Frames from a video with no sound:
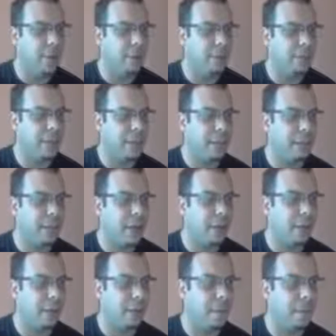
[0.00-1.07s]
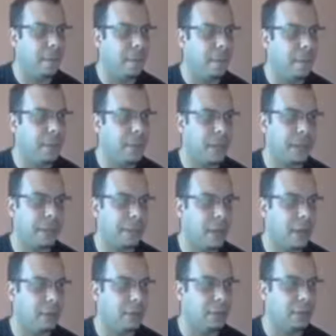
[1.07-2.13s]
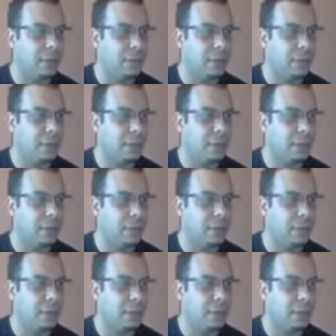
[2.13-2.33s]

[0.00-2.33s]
a different one. Check this out. Let me